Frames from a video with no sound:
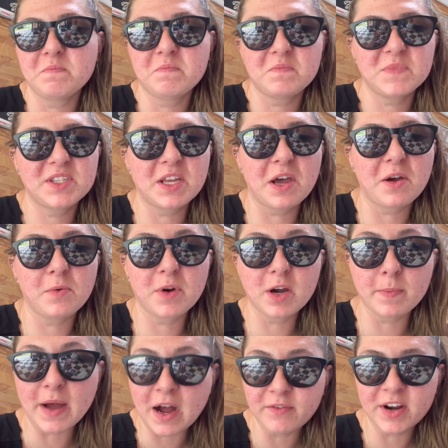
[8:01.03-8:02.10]
So we're
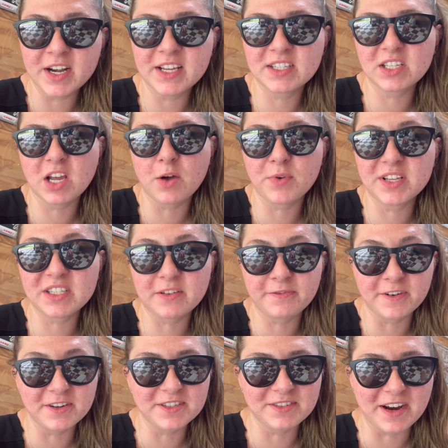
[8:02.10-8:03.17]
about ready to go into
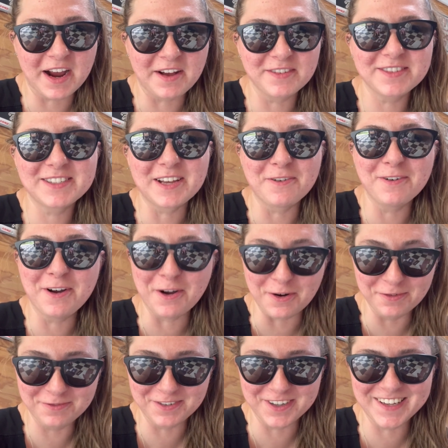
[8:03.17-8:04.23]
first round, so
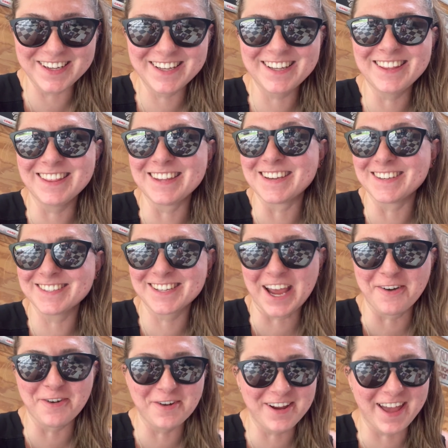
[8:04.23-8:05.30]
hopefully things
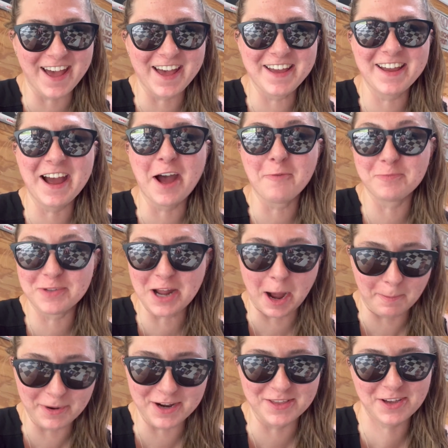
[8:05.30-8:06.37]
go okay. I'm not
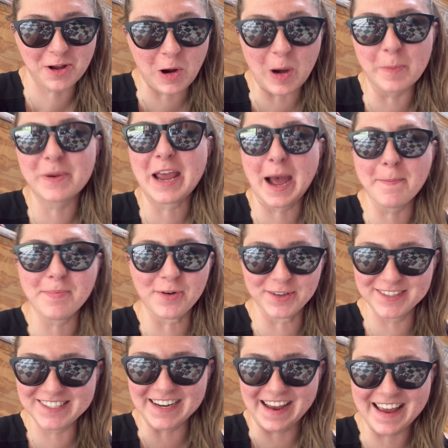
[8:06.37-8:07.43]
putting the carb cap on
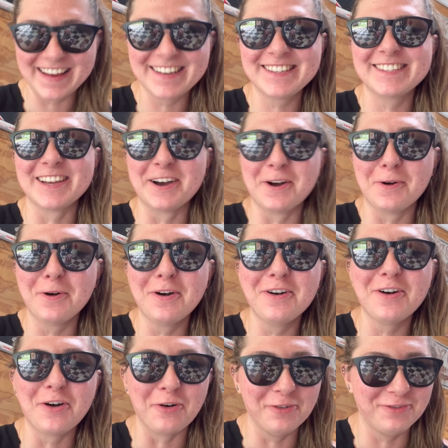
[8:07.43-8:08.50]
today, so
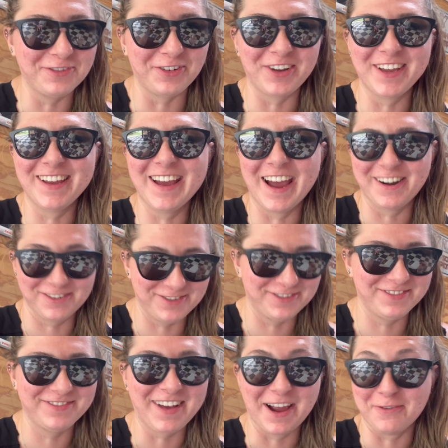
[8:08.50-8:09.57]
hopefully
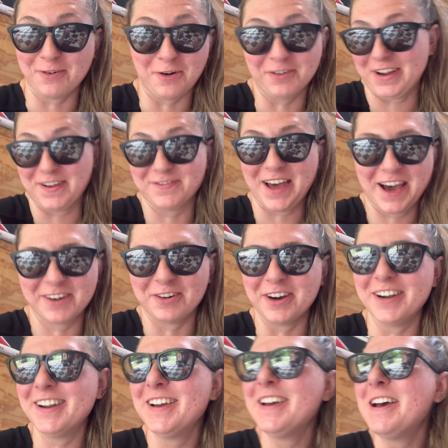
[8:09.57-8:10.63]
I won't leave that
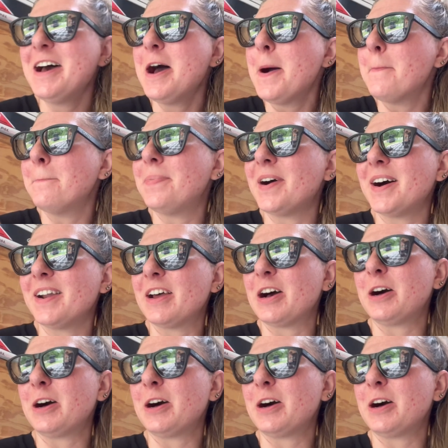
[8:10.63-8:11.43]
on. But